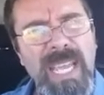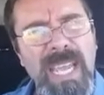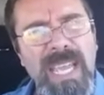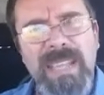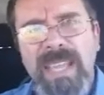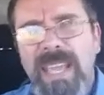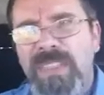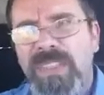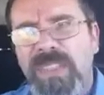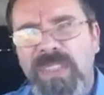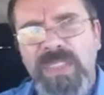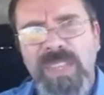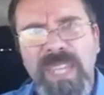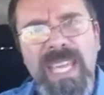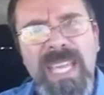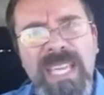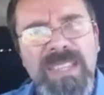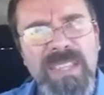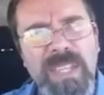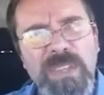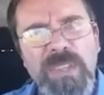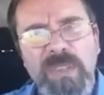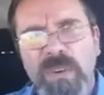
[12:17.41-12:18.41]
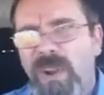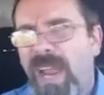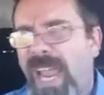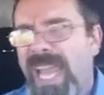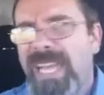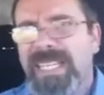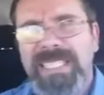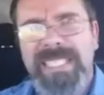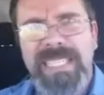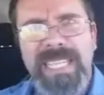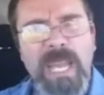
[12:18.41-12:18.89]
And they think that they're
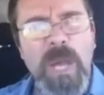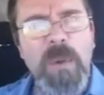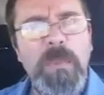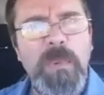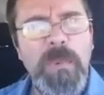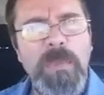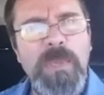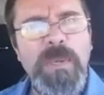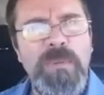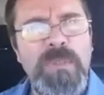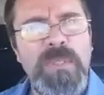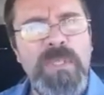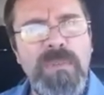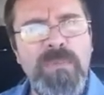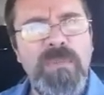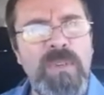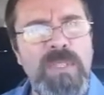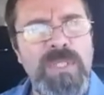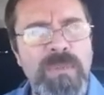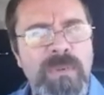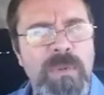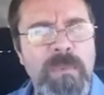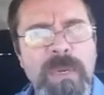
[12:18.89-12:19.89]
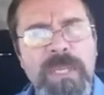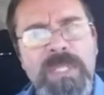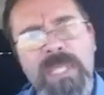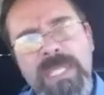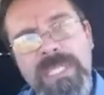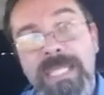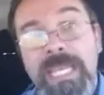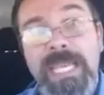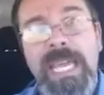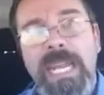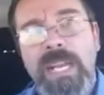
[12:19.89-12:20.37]
actually helping people with divorce and remarriage
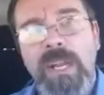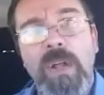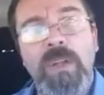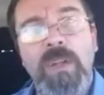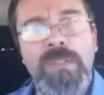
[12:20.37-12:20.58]
because they got an